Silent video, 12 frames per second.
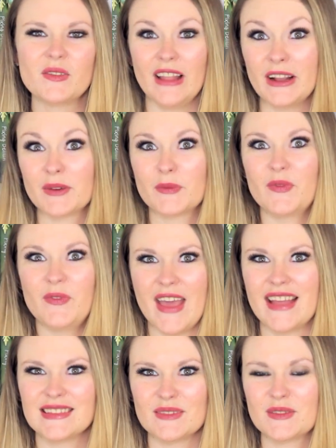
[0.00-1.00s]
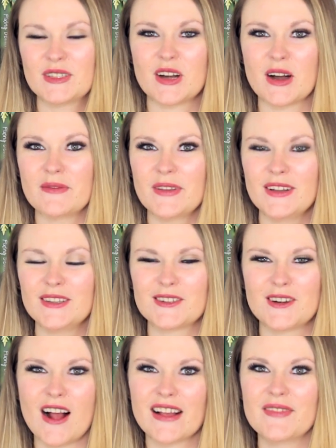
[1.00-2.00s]
like fans of Starfield are
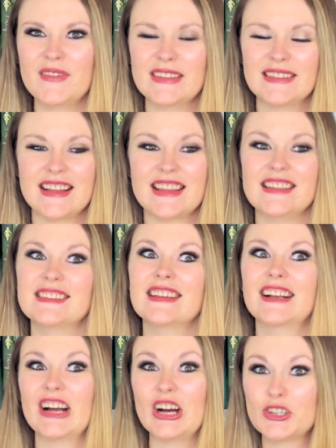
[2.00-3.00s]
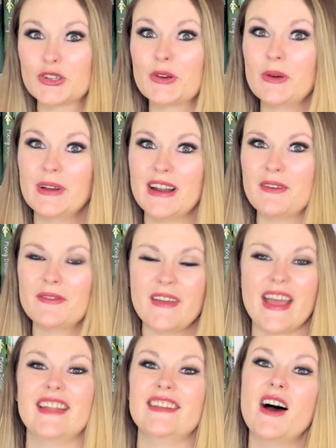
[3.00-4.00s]
not convinced that he's like a true enough
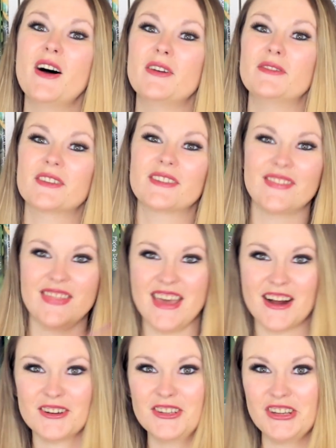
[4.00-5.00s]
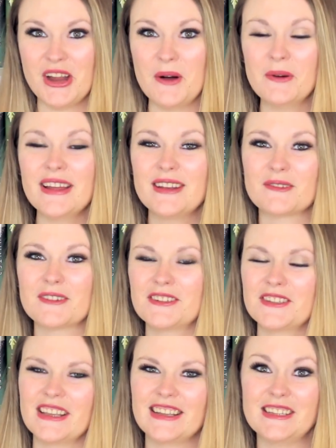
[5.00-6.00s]
fan of their show in order
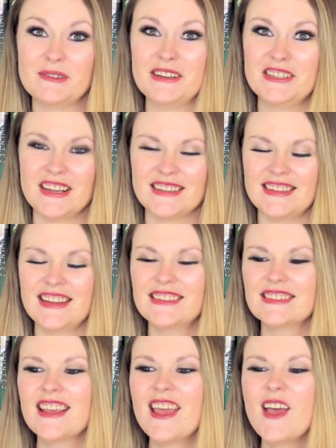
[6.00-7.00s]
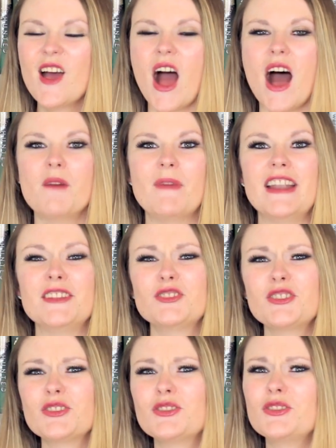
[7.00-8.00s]
to like do it justice. And it's
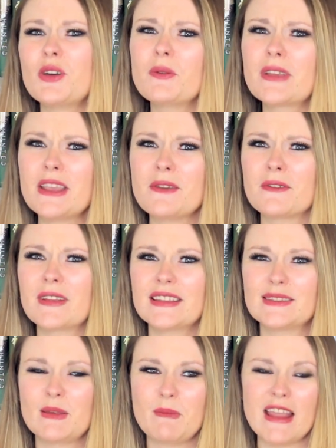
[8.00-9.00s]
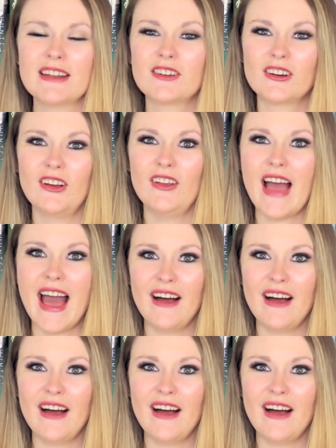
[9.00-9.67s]
just so cute because the main girl,